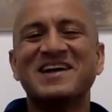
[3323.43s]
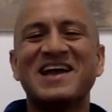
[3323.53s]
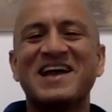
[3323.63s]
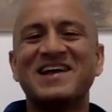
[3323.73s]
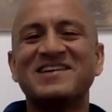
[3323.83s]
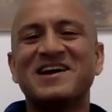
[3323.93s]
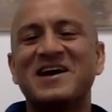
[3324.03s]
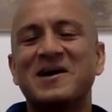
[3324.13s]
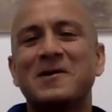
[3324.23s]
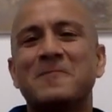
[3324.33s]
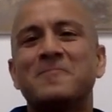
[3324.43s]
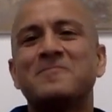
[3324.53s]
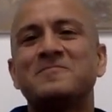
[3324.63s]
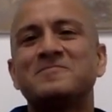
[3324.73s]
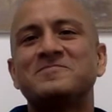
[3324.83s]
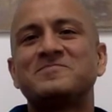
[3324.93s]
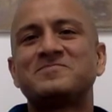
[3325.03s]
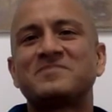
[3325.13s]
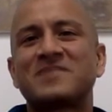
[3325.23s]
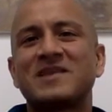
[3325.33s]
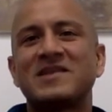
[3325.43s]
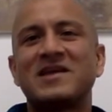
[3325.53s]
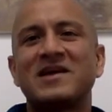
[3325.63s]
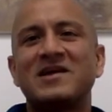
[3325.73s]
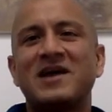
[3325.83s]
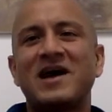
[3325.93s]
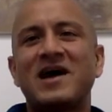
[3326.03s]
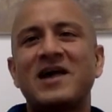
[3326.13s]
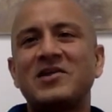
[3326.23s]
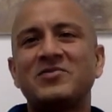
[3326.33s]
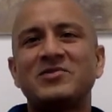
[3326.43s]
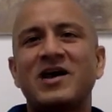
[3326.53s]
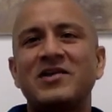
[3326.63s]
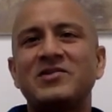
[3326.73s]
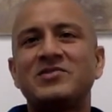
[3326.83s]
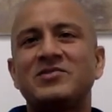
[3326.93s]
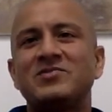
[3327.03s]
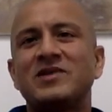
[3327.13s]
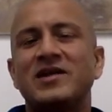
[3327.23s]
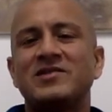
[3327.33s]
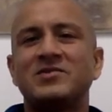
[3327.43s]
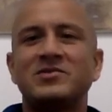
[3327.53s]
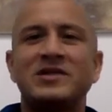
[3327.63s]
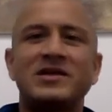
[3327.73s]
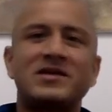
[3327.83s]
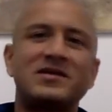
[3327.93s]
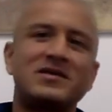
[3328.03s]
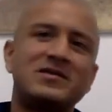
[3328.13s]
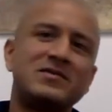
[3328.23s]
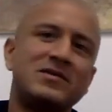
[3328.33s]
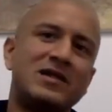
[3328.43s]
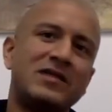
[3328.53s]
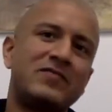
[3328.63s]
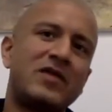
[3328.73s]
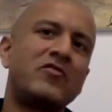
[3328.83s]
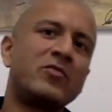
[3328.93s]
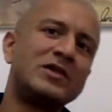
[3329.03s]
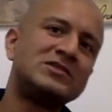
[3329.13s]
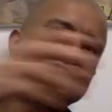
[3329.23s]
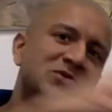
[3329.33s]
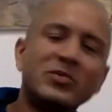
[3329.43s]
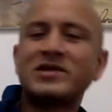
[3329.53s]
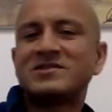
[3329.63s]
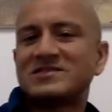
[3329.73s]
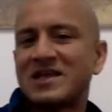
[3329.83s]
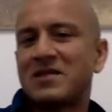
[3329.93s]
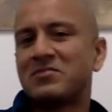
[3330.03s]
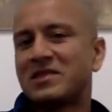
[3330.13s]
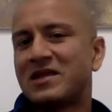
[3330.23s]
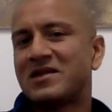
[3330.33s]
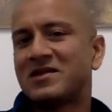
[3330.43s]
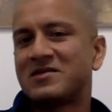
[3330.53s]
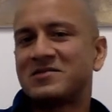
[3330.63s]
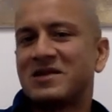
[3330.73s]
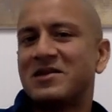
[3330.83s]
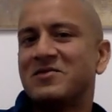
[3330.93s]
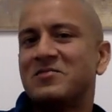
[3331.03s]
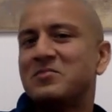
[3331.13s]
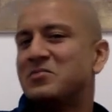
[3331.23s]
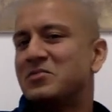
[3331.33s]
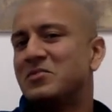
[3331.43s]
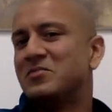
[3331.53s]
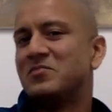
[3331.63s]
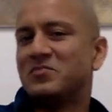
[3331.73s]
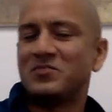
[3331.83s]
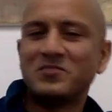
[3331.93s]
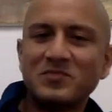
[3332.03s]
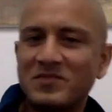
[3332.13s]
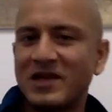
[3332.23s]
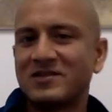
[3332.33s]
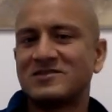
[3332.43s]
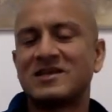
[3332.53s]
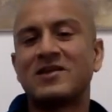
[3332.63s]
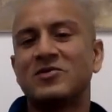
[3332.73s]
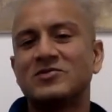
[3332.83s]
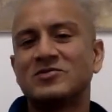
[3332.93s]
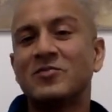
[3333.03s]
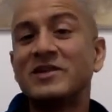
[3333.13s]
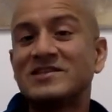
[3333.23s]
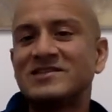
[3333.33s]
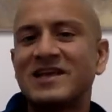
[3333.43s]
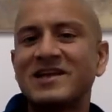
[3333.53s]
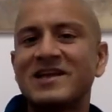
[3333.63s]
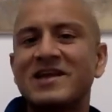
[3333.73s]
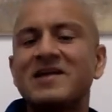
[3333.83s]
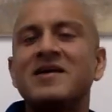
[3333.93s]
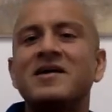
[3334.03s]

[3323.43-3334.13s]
And like, how do you do that though? Like, if everyone's doing the same thing, then, like the saying goes, nobody's thinking,